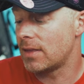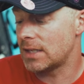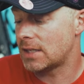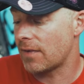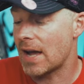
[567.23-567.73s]

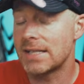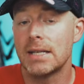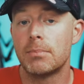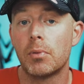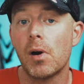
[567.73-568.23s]
this device
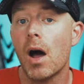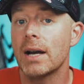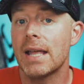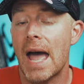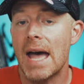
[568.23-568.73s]
is
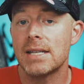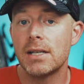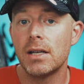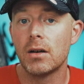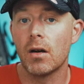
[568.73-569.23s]

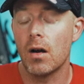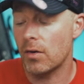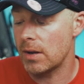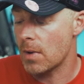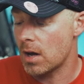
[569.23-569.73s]
broadcasting your heart
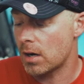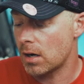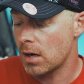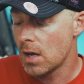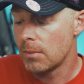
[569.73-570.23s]
rate
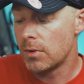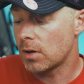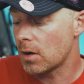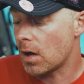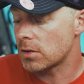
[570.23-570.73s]
monitor, but you
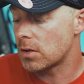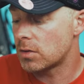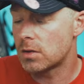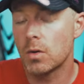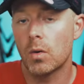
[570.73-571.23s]
can also
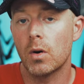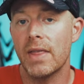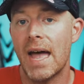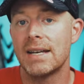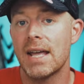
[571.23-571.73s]
store
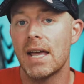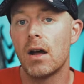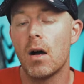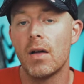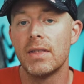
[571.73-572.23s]
that
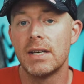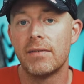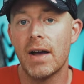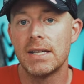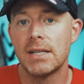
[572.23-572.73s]
data on the
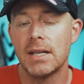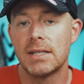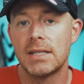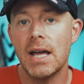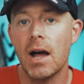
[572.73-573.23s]
device
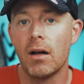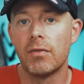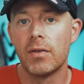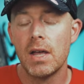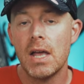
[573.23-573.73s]

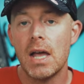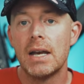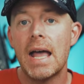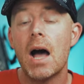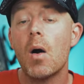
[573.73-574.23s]
itself.
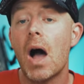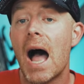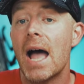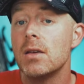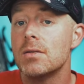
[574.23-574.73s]
Now
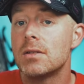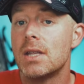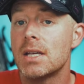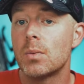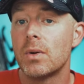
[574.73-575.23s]
I use
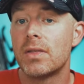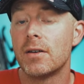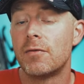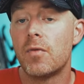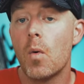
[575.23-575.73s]
this with the
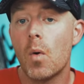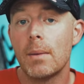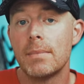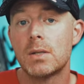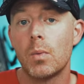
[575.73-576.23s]

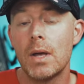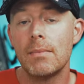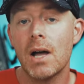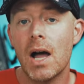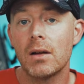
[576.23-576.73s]
Form
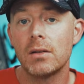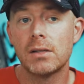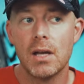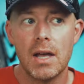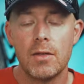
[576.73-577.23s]
swim
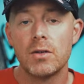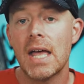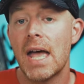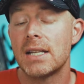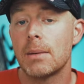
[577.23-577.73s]
goggles, those
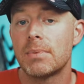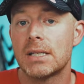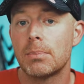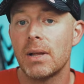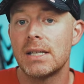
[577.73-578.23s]
heads-up
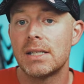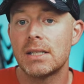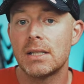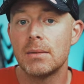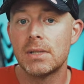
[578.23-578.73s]
display
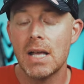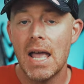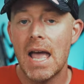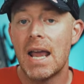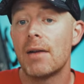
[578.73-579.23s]
systems,
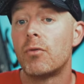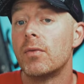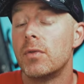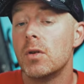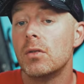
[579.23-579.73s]
and I've
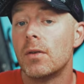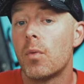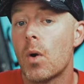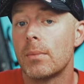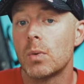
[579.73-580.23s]
reviewed the
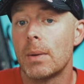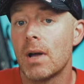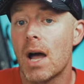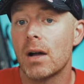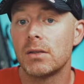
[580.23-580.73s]
Form swim
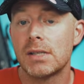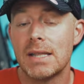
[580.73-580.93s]
goggles